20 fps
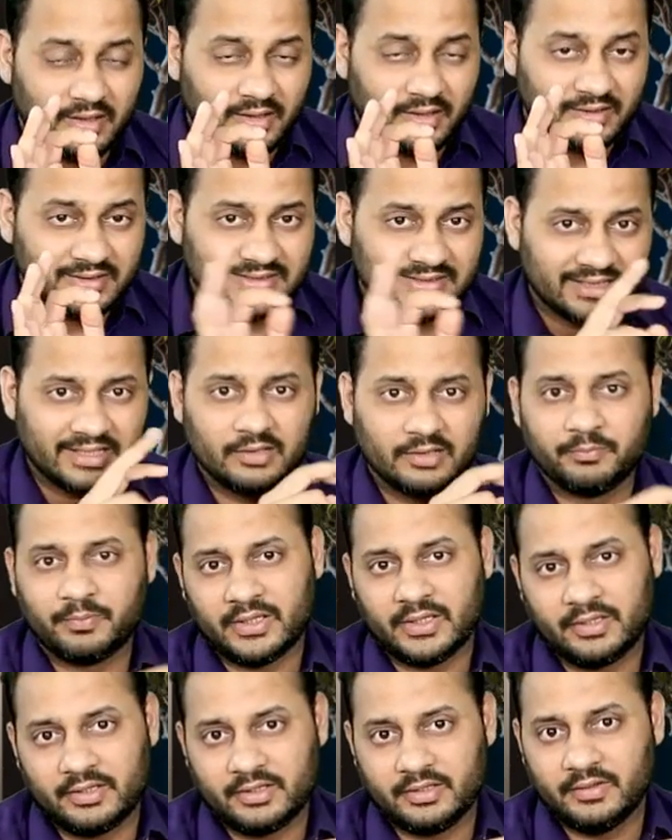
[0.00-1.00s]
Second
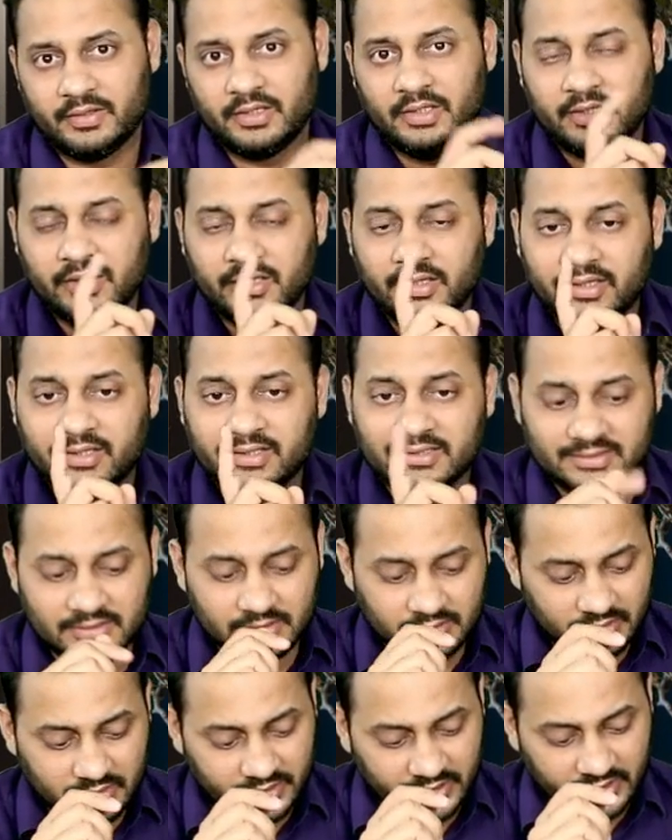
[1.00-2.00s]
part
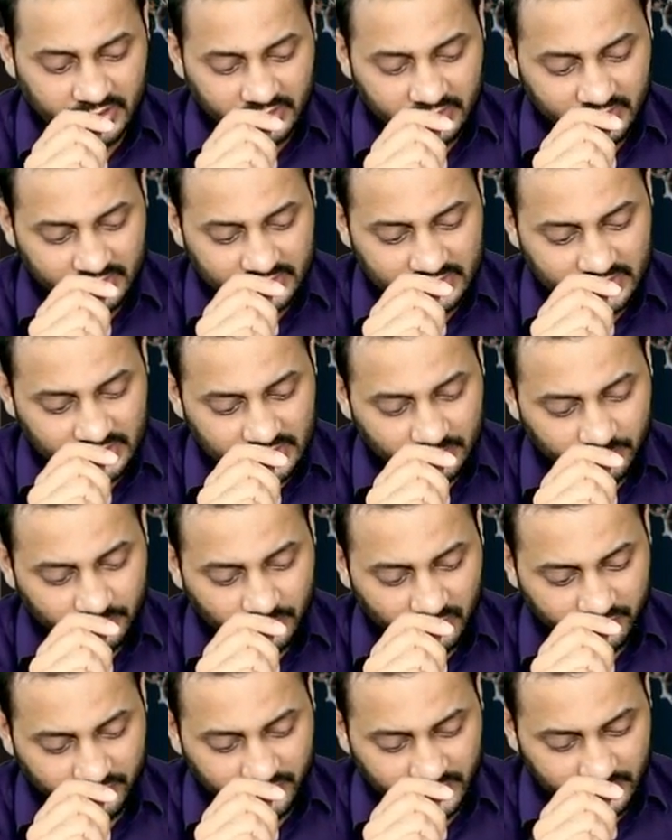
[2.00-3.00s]
is increasing the
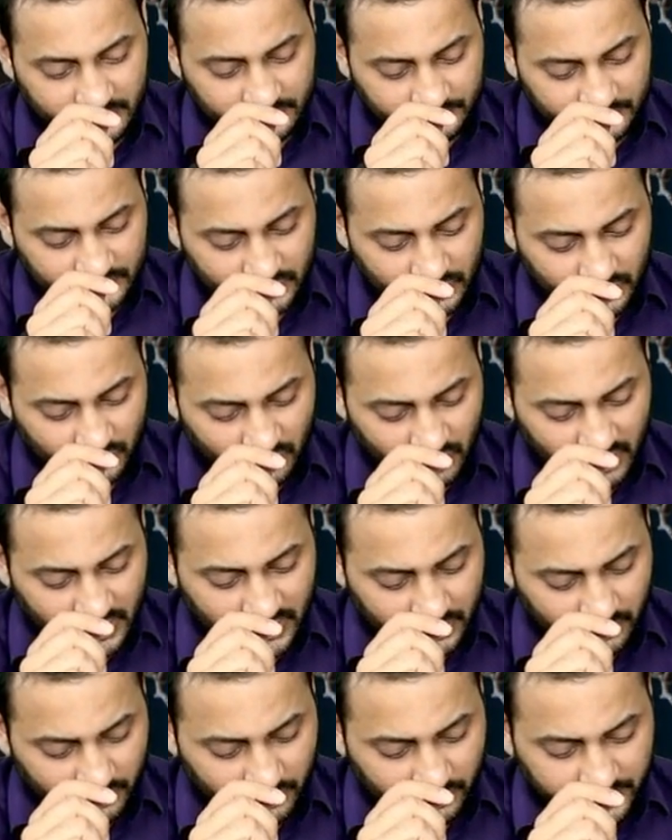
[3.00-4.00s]
profit. So what
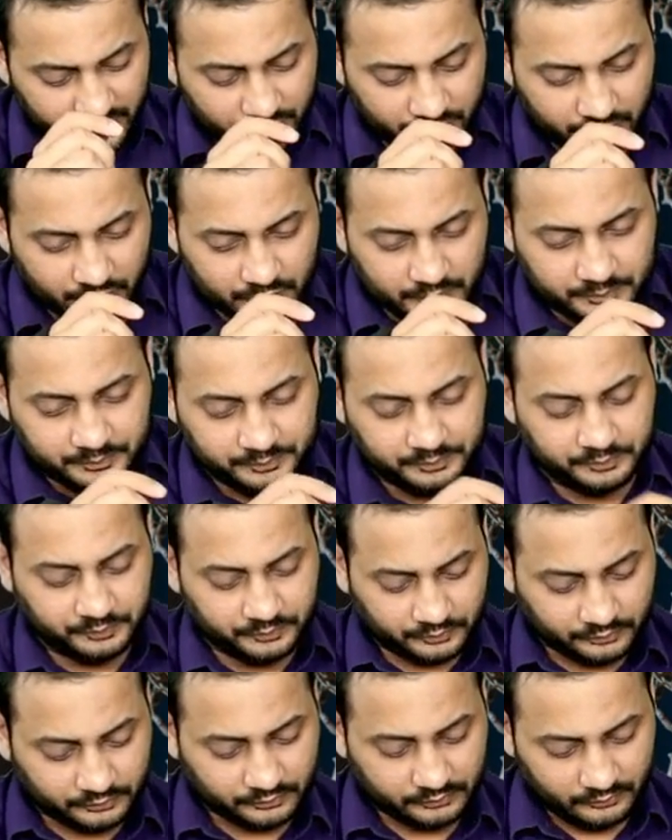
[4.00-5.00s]
are you going to do?
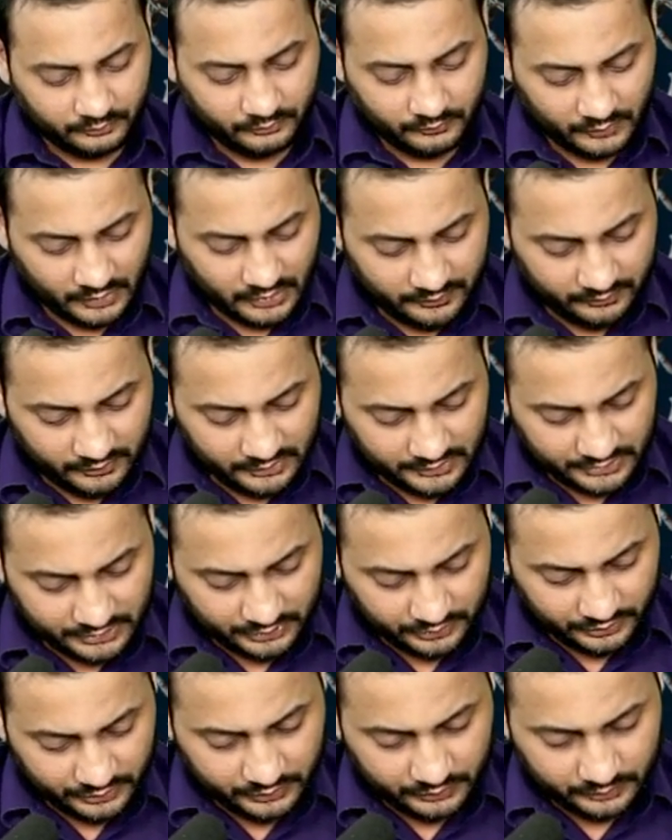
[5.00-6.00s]
I will just
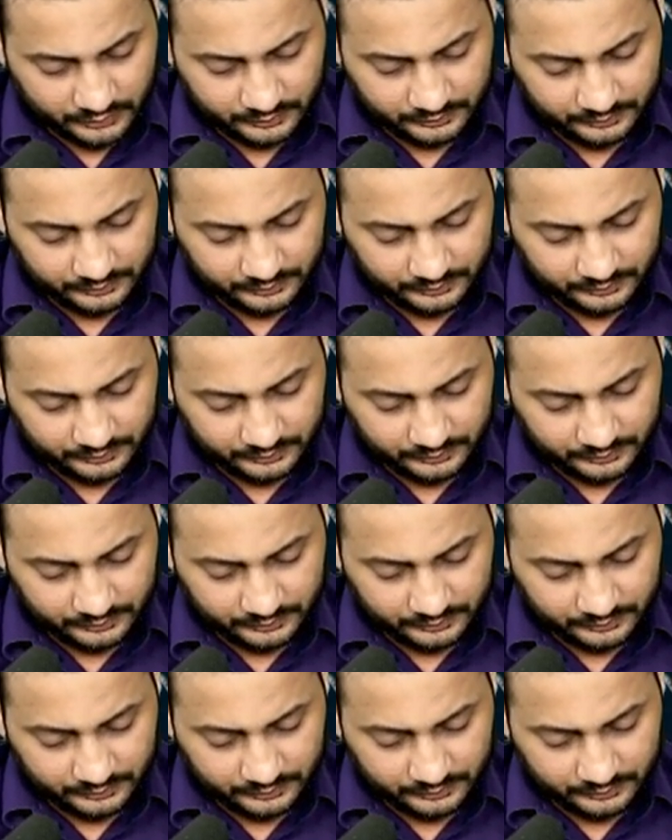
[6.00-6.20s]
show you.